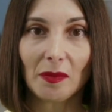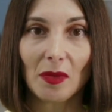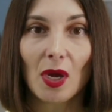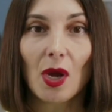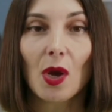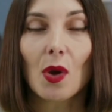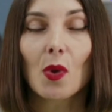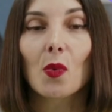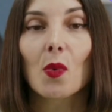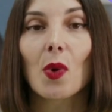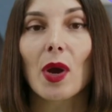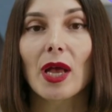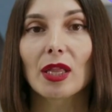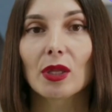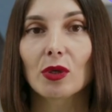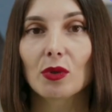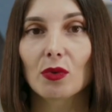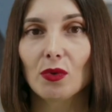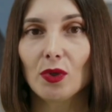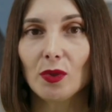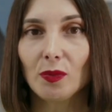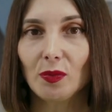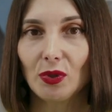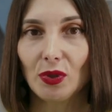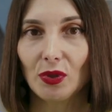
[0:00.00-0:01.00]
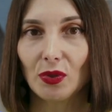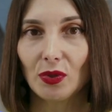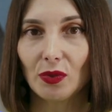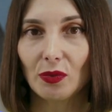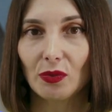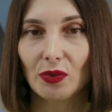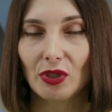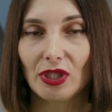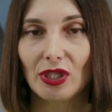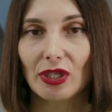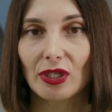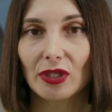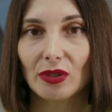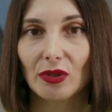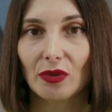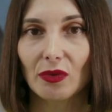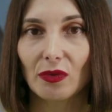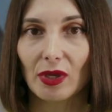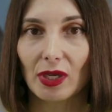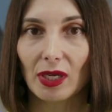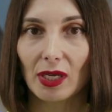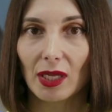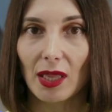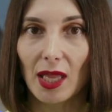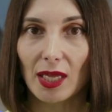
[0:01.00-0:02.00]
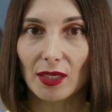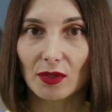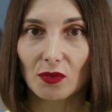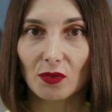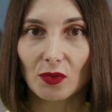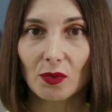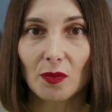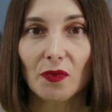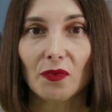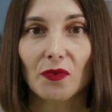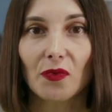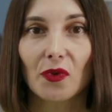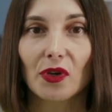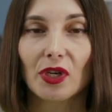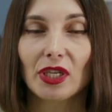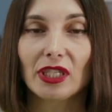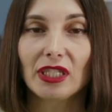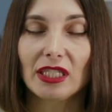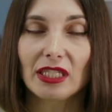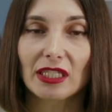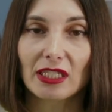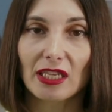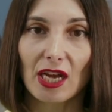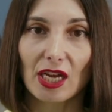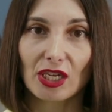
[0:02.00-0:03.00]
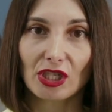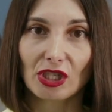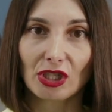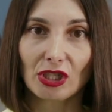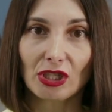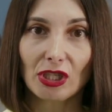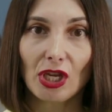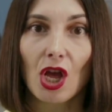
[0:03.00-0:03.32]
while Group 2 returned to the classroom for a discussion